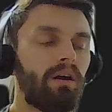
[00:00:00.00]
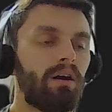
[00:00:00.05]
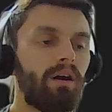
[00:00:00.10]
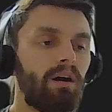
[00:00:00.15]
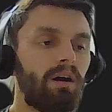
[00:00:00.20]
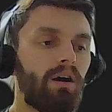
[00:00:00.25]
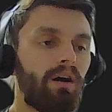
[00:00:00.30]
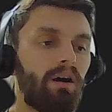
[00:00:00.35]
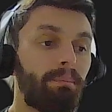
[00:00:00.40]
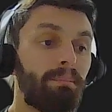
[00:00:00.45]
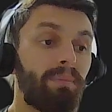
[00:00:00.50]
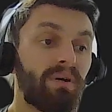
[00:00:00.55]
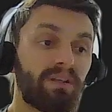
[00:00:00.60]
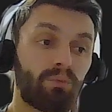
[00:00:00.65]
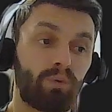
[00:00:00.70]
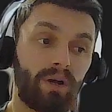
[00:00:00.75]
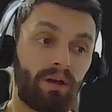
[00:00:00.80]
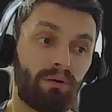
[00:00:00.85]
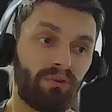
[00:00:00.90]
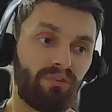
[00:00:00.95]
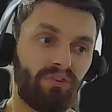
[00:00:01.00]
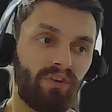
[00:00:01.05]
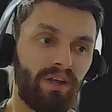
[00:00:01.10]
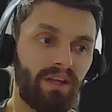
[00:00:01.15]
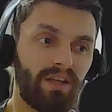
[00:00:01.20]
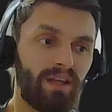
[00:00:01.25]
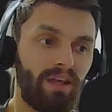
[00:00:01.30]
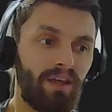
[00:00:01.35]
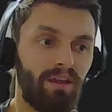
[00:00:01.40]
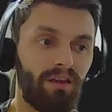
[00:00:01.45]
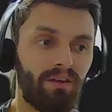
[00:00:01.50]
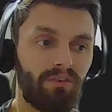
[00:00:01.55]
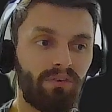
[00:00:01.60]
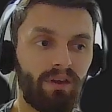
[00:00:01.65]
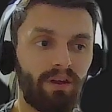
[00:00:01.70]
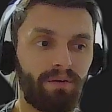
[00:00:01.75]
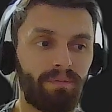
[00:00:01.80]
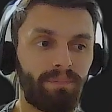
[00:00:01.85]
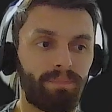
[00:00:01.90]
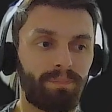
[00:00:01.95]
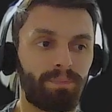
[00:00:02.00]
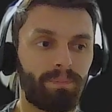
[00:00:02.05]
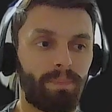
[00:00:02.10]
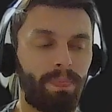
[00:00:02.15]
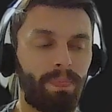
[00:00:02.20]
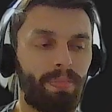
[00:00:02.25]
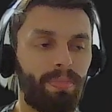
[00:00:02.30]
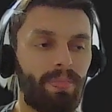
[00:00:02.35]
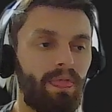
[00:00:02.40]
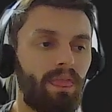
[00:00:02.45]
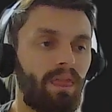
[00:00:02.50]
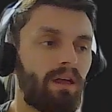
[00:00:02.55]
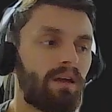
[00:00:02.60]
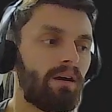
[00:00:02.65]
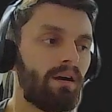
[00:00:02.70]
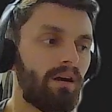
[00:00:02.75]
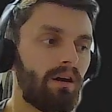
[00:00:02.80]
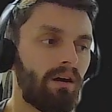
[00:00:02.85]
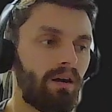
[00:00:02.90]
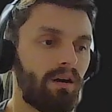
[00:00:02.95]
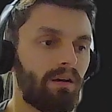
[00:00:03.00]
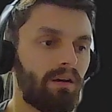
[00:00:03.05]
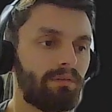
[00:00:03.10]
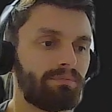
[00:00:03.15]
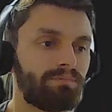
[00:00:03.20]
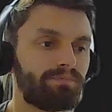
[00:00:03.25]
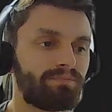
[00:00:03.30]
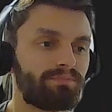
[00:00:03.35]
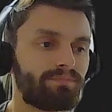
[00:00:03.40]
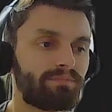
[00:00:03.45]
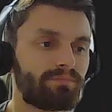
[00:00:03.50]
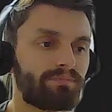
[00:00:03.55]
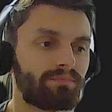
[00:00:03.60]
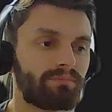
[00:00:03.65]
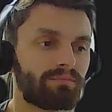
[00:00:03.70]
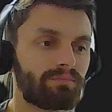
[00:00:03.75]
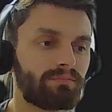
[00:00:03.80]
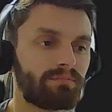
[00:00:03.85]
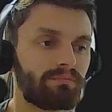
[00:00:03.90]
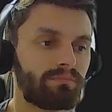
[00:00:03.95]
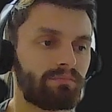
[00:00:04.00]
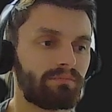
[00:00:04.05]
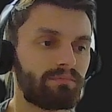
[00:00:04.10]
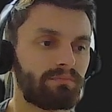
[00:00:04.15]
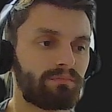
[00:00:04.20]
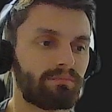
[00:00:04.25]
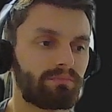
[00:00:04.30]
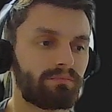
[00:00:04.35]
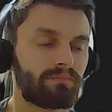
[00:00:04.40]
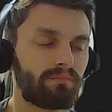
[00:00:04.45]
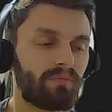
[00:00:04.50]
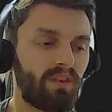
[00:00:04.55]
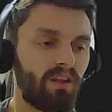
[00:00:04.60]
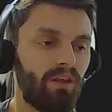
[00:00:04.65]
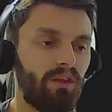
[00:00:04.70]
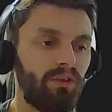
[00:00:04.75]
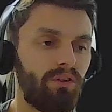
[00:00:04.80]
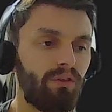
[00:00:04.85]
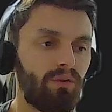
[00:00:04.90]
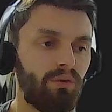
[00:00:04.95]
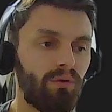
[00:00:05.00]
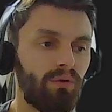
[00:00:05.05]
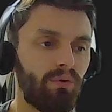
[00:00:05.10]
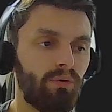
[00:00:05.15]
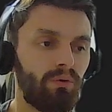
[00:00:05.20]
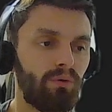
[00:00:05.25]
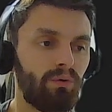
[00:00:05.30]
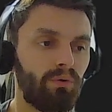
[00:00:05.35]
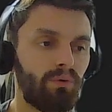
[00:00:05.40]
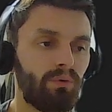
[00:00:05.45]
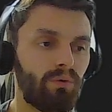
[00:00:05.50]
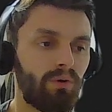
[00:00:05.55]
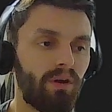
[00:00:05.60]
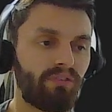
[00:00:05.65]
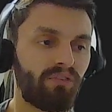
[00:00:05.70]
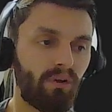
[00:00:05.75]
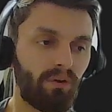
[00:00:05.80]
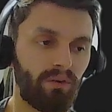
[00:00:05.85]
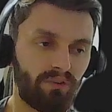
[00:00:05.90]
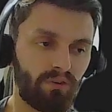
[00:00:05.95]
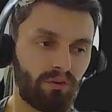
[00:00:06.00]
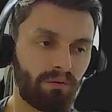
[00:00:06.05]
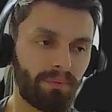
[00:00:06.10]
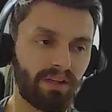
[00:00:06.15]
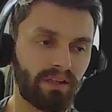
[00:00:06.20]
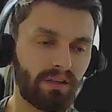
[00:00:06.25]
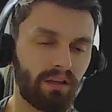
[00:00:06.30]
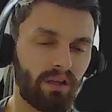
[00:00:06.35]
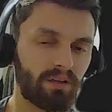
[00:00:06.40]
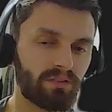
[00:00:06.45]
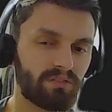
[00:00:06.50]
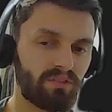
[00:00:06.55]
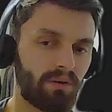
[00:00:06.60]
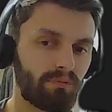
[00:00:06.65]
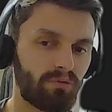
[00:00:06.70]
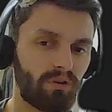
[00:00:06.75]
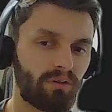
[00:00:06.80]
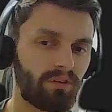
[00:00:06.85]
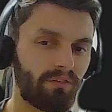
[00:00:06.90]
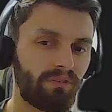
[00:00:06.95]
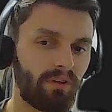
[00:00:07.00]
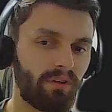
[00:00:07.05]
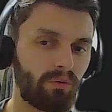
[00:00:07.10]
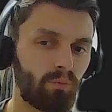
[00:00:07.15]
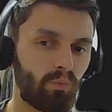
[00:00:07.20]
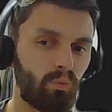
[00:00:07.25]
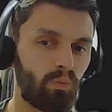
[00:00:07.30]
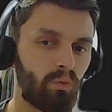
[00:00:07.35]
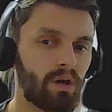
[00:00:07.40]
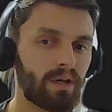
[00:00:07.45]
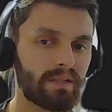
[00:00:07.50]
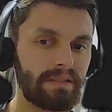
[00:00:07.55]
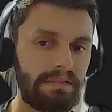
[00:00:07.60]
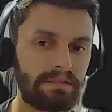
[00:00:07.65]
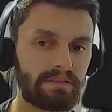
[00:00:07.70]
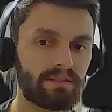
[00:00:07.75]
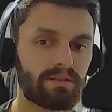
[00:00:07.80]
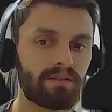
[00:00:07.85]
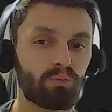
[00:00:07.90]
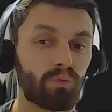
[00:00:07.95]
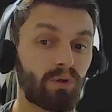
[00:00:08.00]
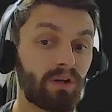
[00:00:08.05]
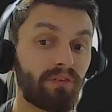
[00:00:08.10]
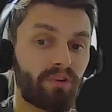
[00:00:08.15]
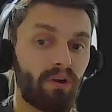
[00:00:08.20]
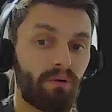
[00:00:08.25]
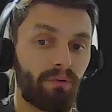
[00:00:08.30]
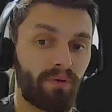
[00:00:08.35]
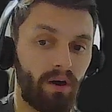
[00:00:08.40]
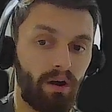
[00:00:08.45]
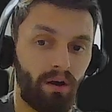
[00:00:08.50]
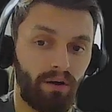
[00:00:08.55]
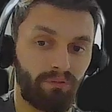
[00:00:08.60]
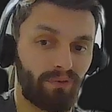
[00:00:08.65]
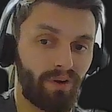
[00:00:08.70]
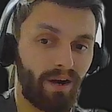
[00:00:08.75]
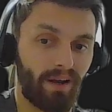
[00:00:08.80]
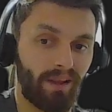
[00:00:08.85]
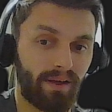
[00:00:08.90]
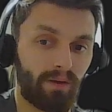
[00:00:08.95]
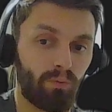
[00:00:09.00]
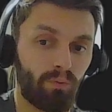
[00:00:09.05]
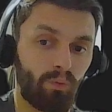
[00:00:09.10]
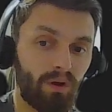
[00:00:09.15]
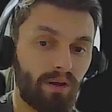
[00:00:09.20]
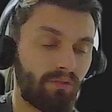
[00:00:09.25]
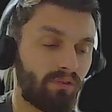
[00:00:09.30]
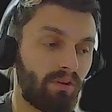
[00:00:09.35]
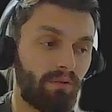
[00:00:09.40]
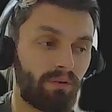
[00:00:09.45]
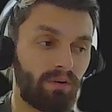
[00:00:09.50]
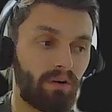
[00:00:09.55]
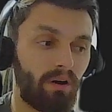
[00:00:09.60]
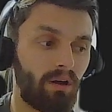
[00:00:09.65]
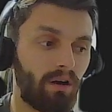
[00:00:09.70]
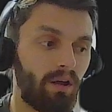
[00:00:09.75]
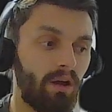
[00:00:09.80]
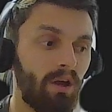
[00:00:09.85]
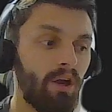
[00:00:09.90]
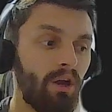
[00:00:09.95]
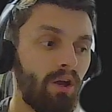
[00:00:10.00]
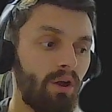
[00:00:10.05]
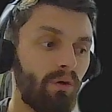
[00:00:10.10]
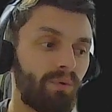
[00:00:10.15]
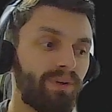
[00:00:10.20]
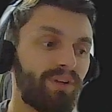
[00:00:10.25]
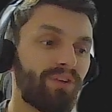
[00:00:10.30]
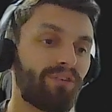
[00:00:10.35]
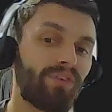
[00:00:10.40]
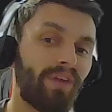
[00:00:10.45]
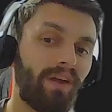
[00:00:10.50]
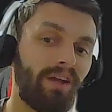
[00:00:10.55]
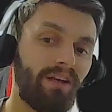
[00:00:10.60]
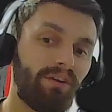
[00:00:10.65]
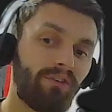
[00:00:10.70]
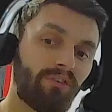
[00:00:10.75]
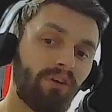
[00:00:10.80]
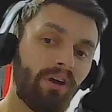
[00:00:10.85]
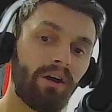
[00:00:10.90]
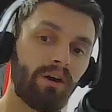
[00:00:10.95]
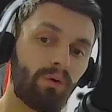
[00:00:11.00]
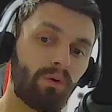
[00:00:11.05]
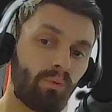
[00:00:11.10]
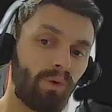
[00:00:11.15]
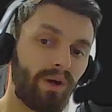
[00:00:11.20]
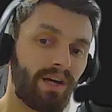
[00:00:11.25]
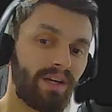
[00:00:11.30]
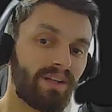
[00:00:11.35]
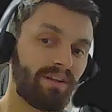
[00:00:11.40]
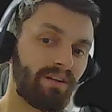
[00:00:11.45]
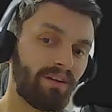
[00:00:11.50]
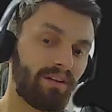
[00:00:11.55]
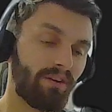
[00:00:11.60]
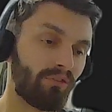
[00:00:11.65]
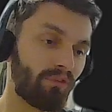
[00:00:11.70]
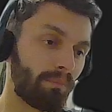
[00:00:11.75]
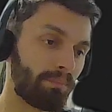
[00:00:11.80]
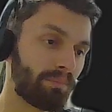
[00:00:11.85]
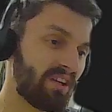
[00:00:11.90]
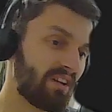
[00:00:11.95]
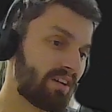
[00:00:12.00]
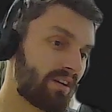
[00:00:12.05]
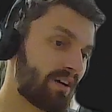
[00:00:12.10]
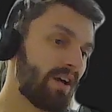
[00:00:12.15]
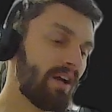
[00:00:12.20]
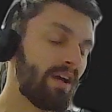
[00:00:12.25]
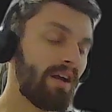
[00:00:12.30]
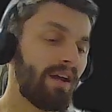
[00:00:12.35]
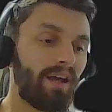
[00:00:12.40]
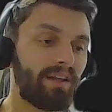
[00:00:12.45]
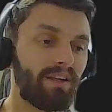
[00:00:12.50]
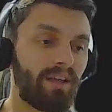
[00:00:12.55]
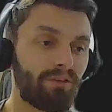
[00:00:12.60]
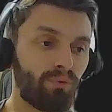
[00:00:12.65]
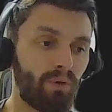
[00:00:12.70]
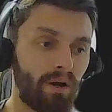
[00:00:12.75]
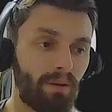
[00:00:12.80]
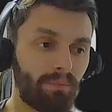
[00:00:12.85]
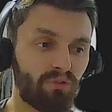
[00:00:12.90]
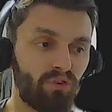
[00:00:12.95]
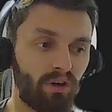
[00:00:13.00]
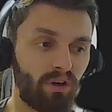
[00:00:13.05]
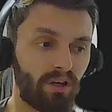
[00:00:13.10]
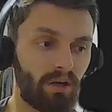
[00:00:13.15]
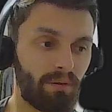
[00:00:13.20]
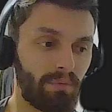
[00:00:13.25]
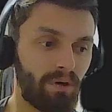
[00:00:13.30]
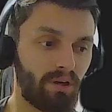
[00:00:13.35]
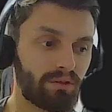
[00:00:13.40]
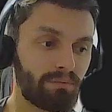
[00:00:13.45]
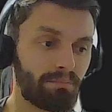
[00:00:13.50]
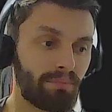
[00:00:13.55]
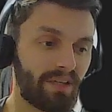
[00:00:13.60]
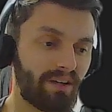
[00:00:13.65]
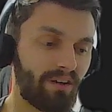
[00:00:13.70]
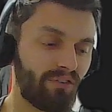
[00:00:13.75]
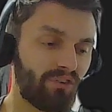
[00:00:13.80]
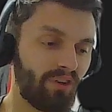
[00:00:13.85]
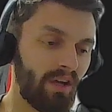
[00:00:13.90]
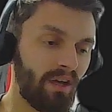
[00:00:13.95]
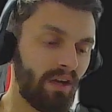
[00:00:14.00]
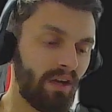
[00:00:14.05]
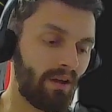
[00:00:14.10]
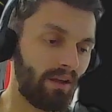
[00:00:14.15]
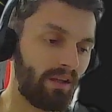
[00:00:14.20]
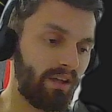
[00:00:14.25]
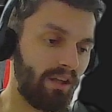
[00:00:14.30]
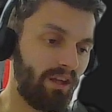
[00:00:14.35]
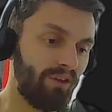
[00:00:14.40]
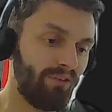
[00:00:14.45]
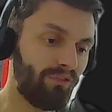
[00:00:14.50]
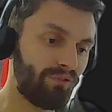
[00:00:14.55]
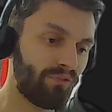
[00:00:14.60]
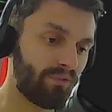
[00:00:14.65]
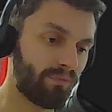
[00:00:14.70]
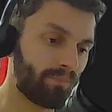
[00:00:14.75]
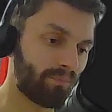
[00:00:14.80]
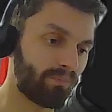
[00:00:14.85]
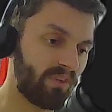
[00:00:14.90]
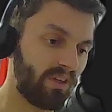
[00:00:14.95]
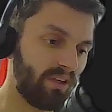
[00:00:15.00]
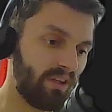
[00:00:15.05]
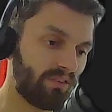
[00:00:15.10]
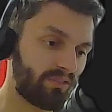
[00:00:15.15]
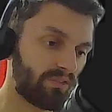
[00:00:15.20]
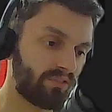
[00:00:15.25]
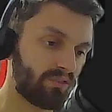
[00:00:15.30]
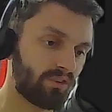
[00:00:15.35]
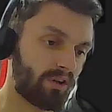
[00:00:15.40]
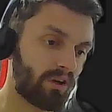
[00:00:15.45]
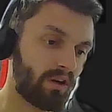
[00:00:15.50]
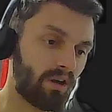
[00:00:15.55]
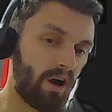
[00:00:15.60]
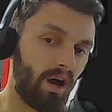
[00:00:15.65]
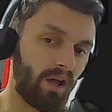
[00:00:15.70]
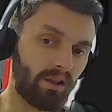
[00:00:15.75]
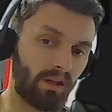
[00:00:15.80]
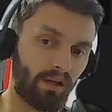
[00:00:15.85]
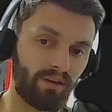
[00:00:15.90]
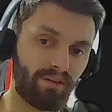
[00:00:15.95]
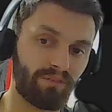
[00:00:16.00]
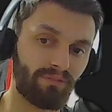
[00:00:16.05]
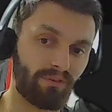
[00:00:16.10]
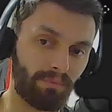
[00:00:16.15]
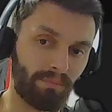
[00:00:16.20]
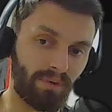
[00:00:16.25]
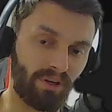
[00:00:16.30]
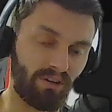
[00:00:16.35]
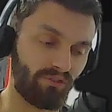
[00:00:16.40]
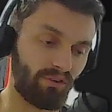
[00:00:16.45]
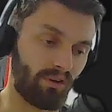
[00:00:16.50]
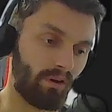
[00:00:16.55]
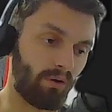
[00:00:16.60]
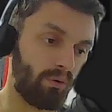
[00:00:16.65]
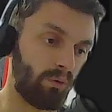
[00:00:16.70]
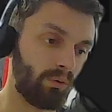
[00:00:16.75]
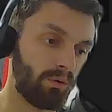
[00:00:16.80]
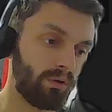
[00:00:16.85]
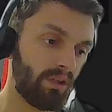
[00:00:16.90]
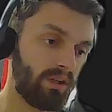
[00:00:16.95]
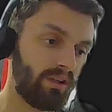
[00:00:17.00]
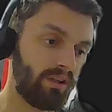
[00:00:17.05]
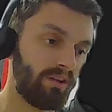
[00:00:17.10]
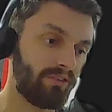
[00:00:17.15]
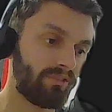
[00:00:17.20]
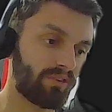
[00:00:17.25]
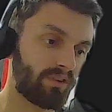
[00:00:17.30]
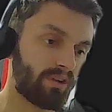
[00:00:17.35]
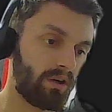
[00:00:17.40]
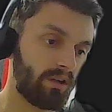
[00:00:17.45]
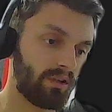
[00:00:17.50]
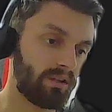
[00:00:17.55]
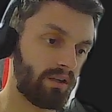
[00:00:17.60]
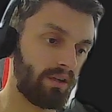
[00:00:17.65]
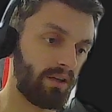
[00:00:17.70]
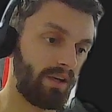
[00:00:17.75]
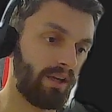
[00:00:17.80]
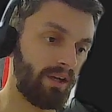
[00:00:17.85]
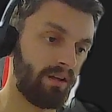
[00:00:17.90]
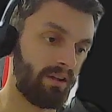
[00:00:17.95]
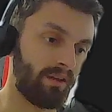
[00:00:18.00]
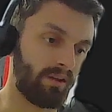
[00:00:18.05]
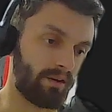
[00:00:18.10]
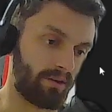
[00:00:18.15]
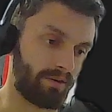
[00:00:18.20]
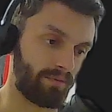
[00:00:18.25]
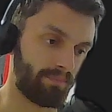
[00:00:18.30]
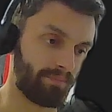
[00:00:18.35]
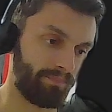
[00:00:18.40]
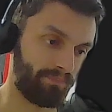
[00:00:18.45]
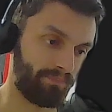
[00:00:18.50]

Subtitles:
But what I was saying is, so it took me a long time to understand what is going on, right? Like, what's going on with the stains? Where did it disappear? And that's what I'm talking about, because if this color information, all this color in here,